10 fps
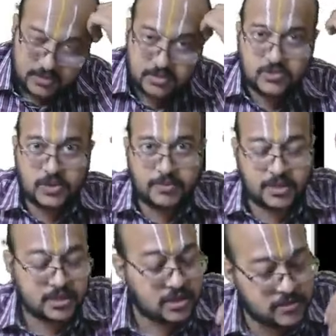This will be
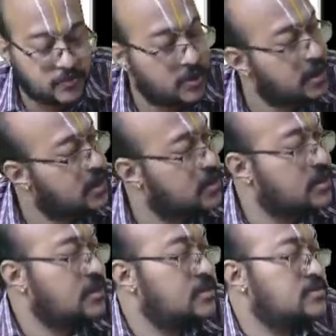the corresponding
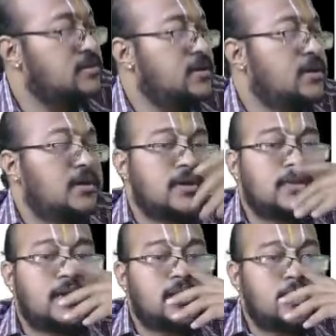increase in
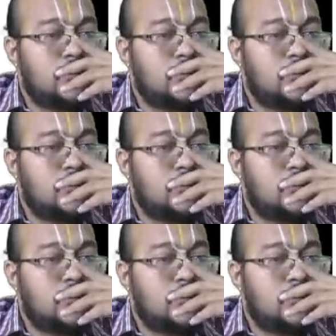the